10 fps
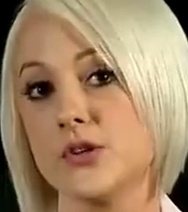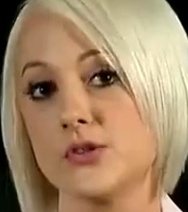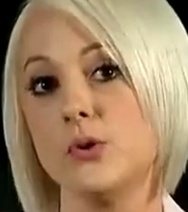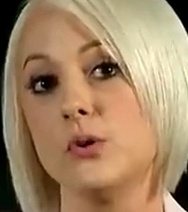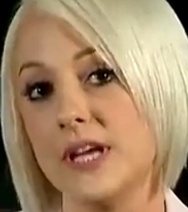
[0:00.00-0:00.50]

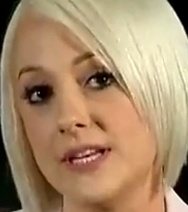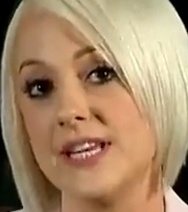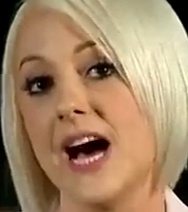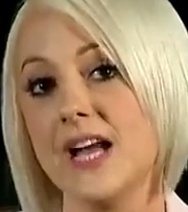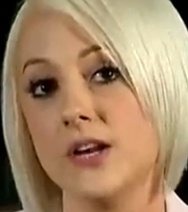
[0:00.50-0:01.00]
years old, had
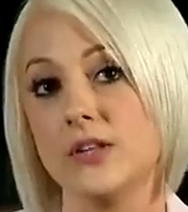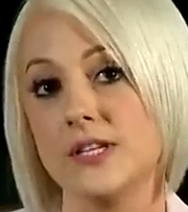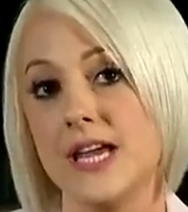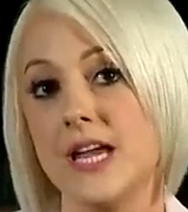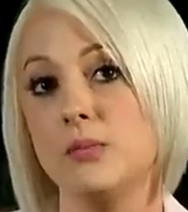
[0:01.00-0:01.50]
died on the
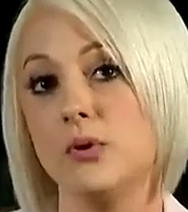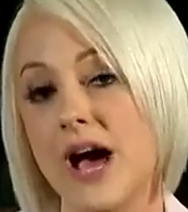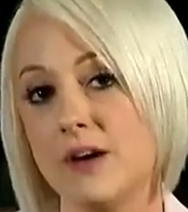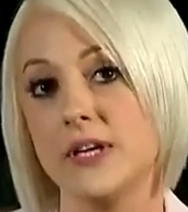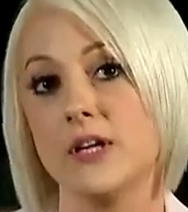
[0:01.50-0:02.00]
table
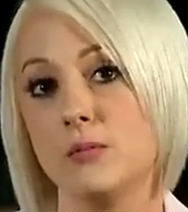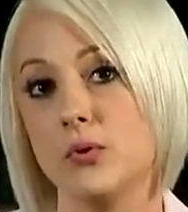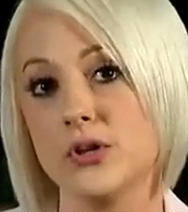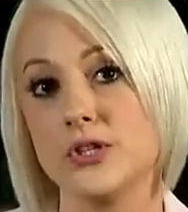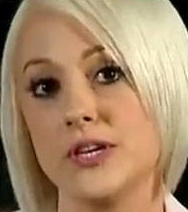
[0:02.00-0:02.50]
having an
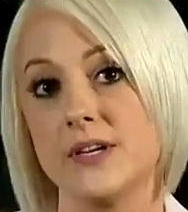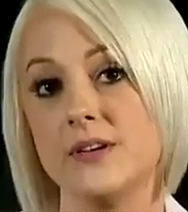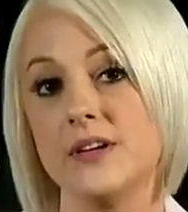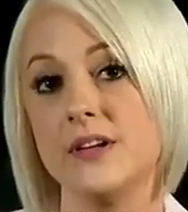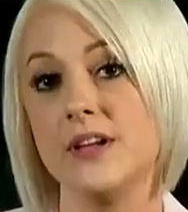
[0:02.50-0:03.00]

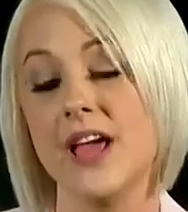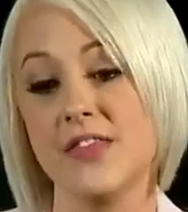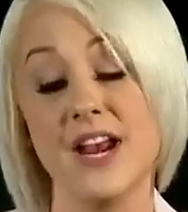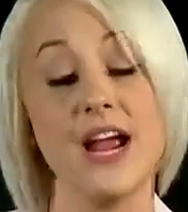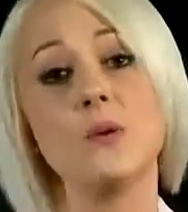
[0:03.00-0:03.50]
abortion.
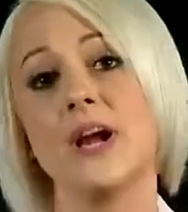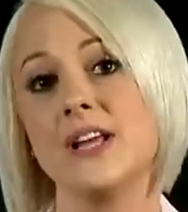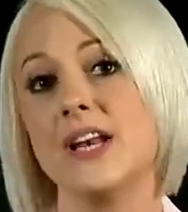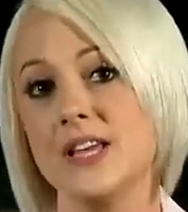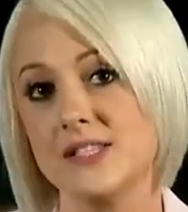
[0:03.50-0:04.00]
And then I
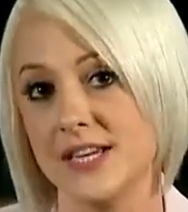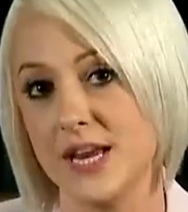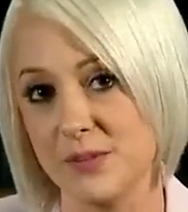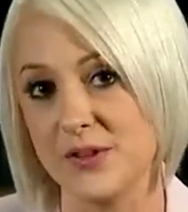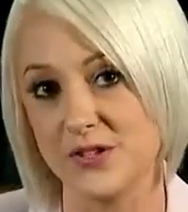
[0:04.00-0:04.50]
recognized the
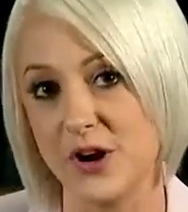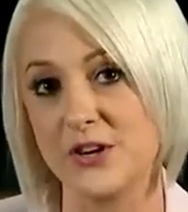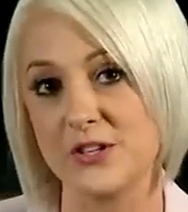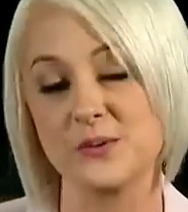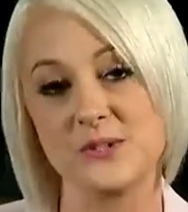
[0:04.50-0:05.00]
name of the
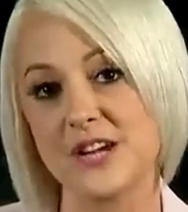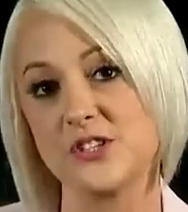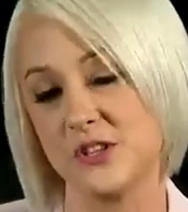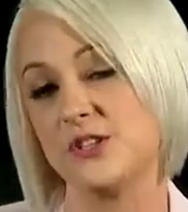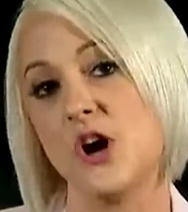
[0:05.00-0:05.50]
doctor. It was
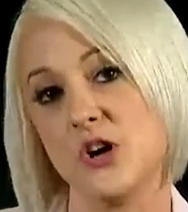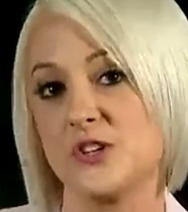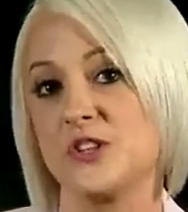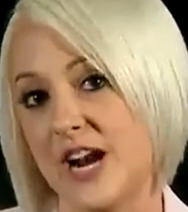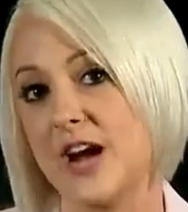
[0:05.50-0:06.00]
actually the
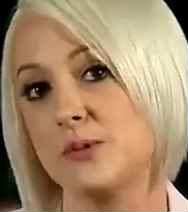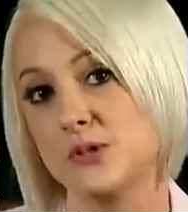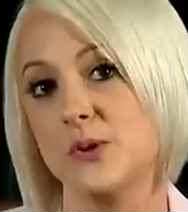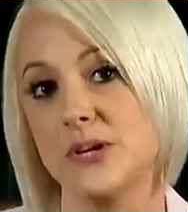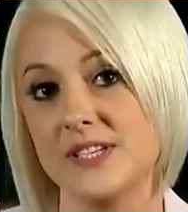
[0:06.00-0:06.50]
doctor that I was
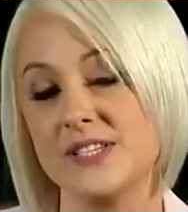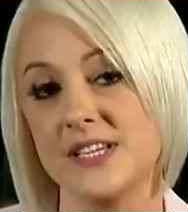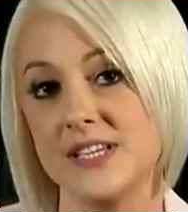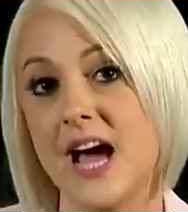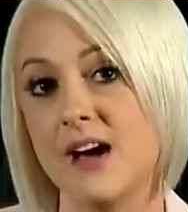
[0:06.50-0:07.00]
going to
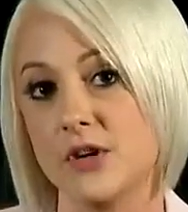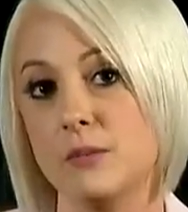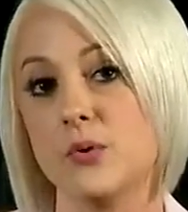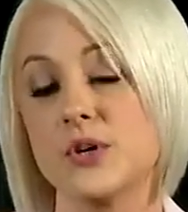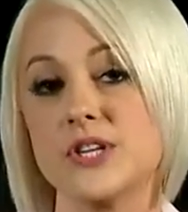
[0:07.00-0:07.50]
see to have an
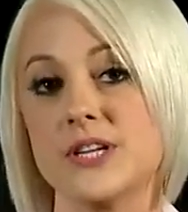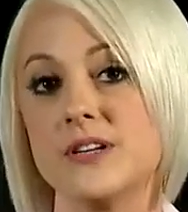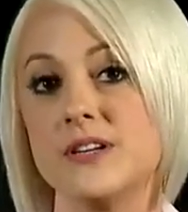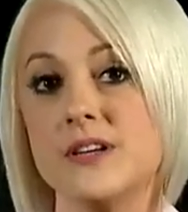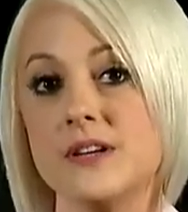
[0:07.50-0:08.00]
abortion.